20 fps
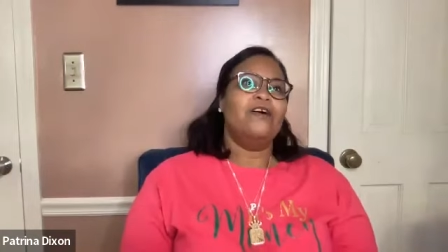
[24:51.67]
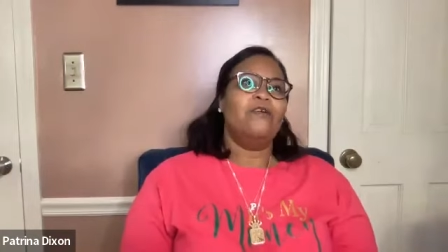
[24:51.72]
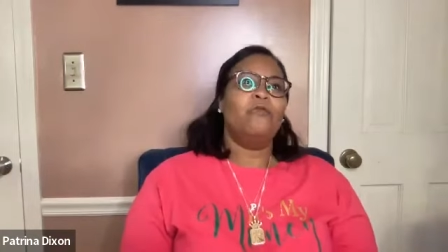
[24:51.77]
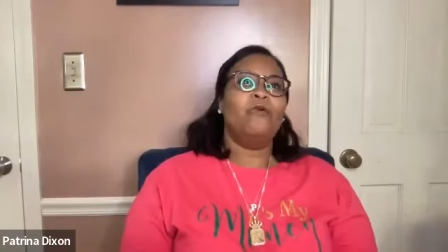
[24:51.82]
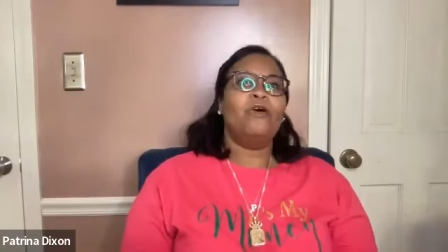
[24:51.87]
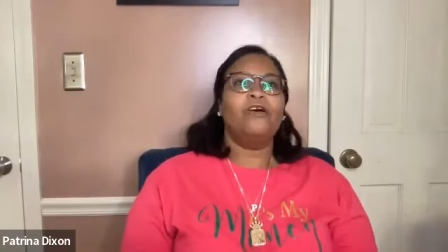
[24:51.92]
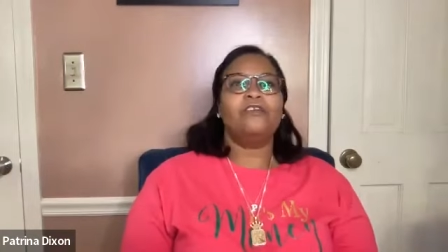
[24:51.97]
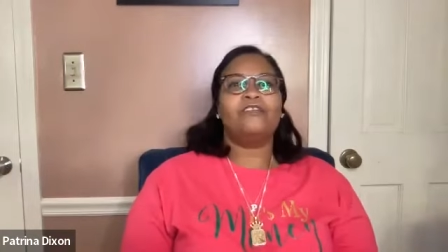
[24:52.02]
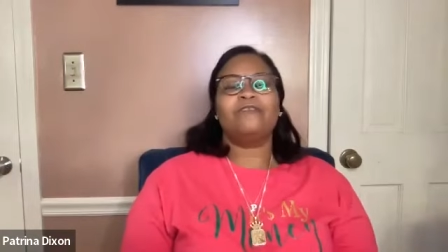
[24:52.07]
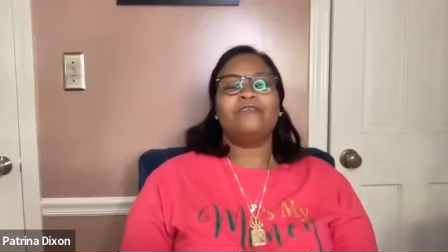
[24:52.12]

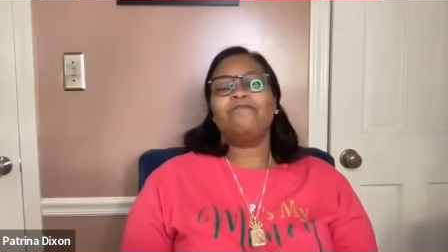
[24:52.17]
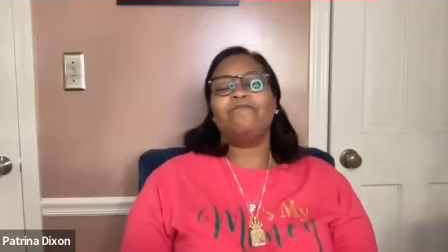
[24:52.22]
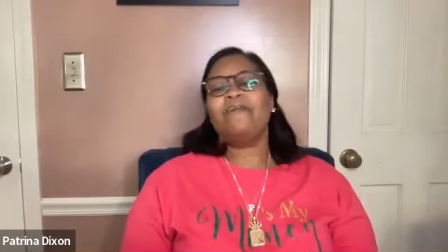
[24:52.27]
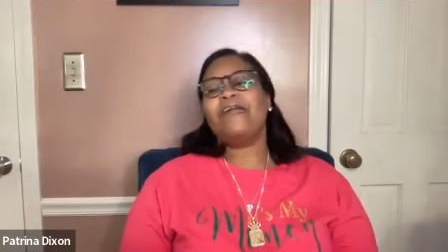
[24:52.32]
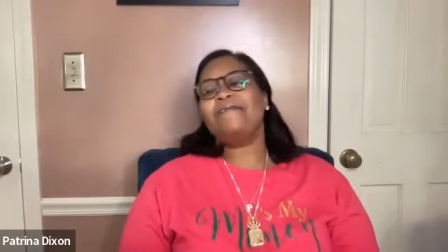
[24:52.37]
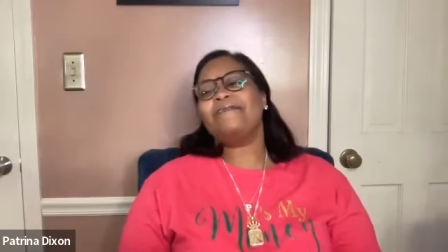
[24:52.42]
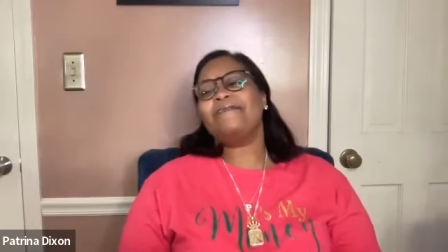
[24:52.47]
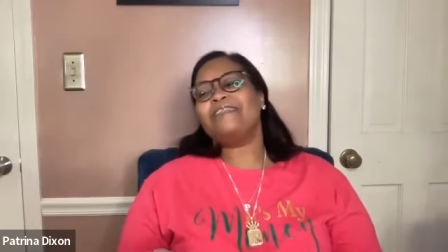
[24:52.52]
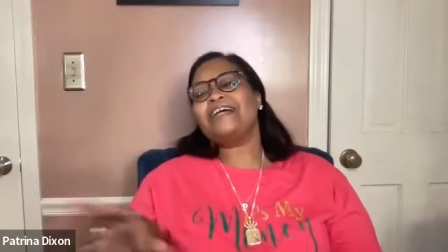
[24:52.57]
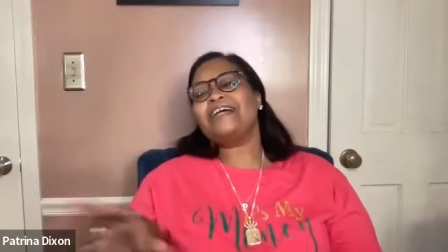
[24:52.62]
well,
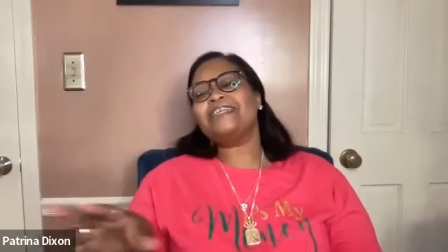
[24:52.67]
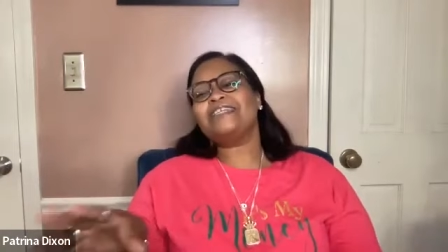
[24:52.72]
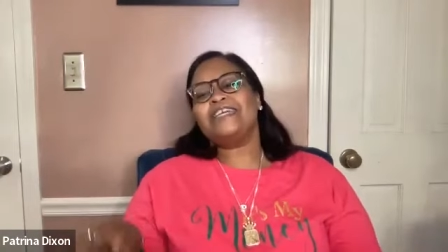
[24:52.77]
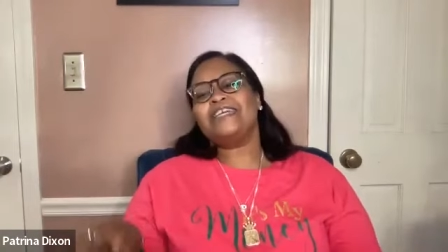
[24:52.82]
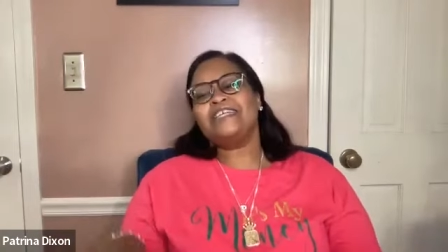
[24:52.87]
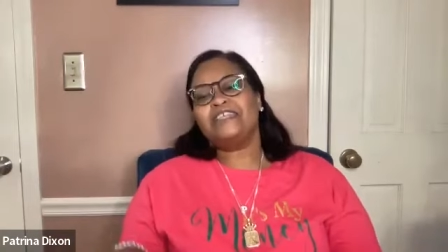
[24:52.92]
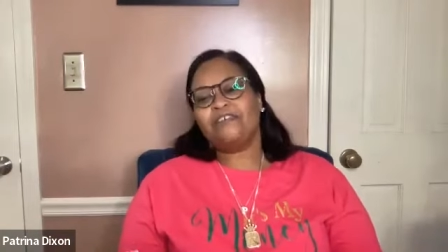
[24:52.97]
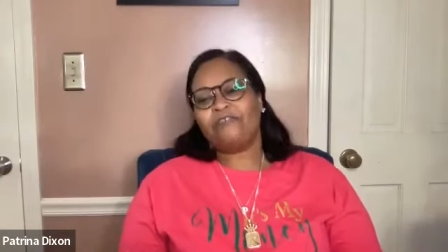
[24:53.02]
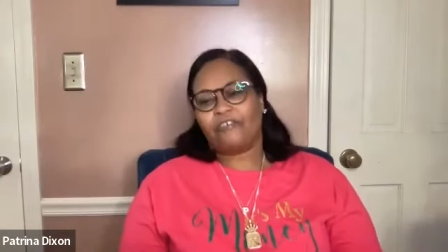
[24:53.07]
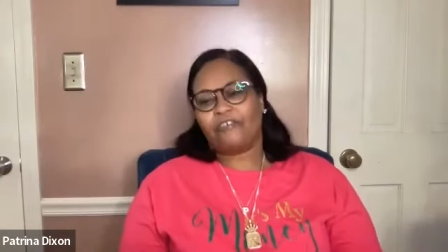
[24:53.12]
maybe that's
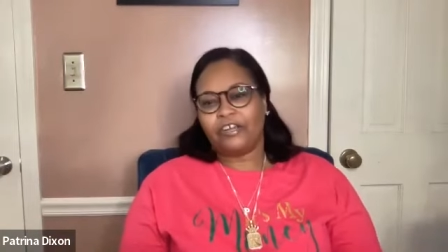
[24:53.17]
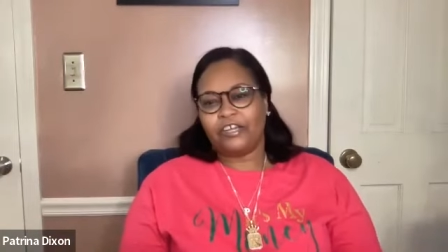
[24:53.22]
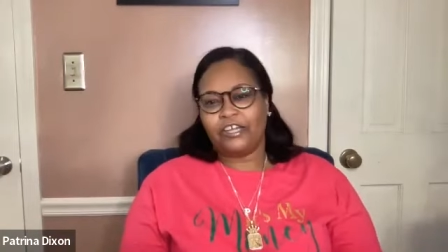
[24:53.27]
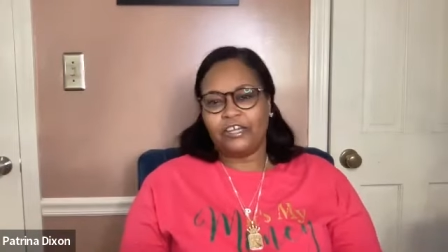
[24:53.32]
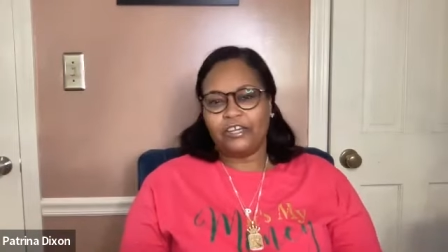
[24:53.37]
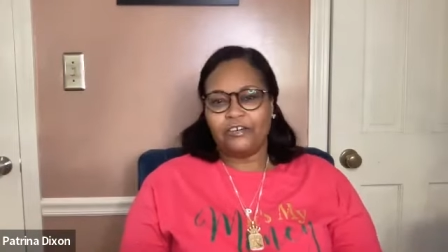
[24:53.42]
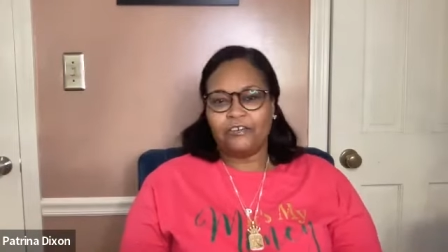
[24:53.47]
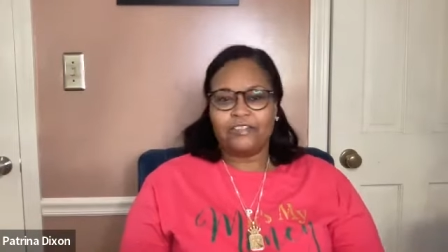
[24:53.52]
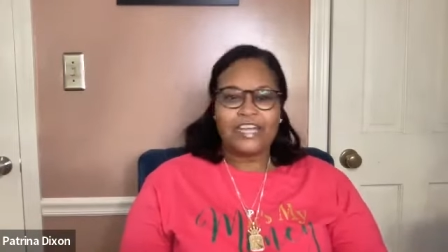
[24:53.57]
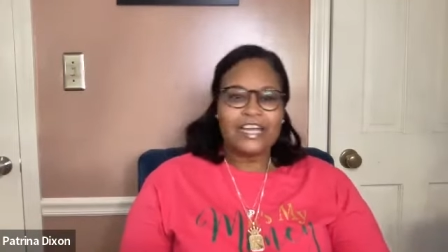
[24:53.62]
easy for you.